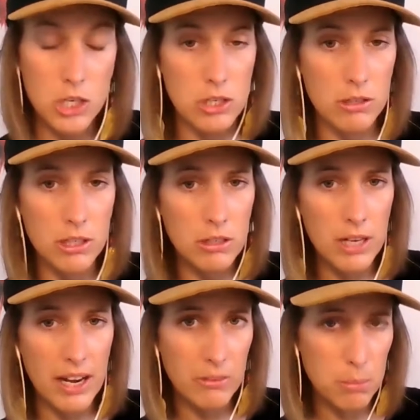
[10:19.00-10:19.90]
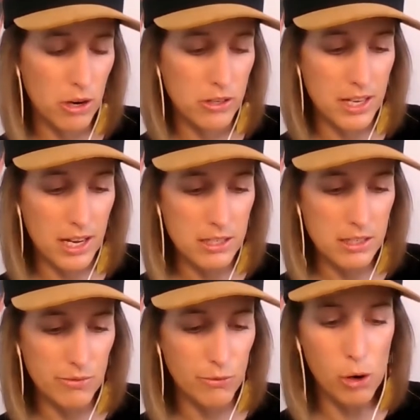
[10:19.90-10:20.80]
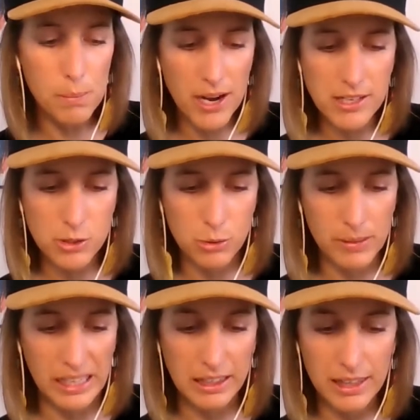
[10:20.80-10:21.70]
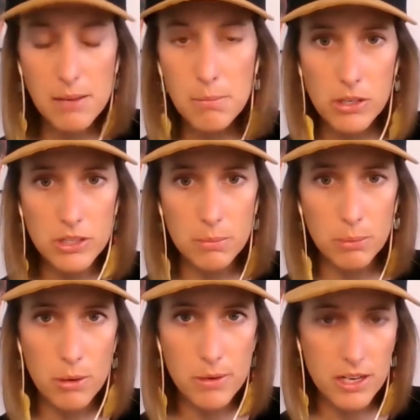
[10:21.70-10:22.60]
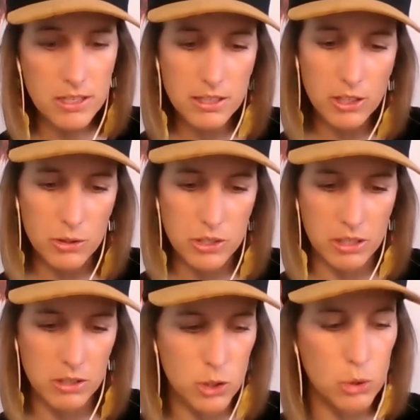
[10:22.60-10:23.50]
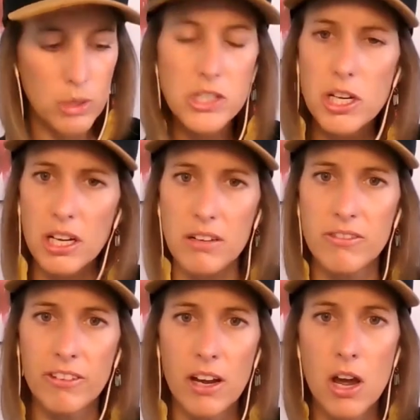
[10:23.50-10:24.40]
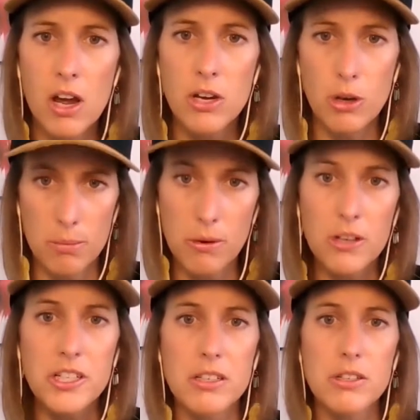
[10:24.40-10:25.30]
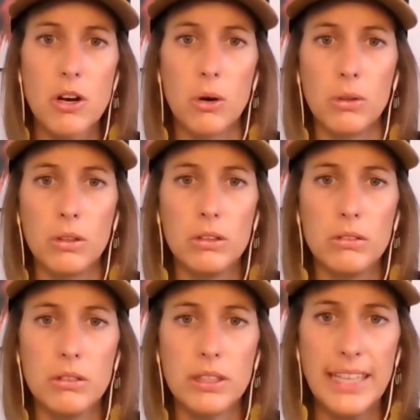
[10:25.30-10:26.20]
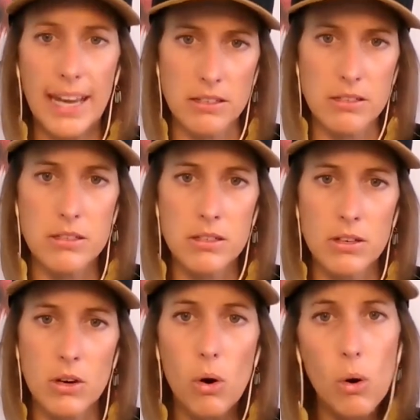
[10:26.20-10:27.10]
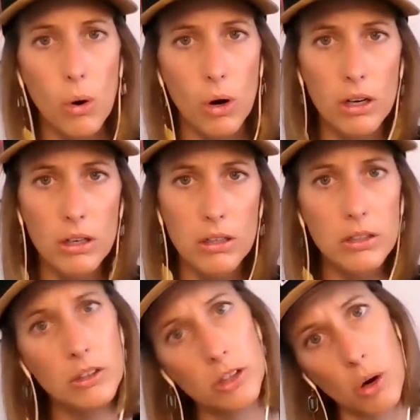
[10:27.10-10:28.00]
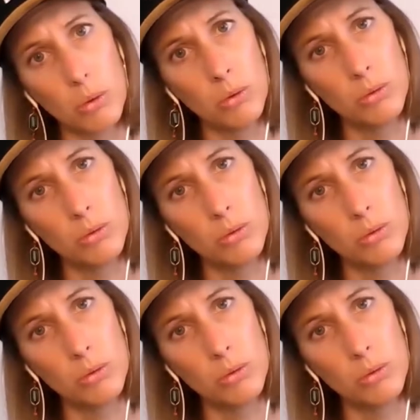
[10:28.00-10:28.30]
Do you have a process for brainstorming the most appropriate solution to achieve your project's goal? Yes or no?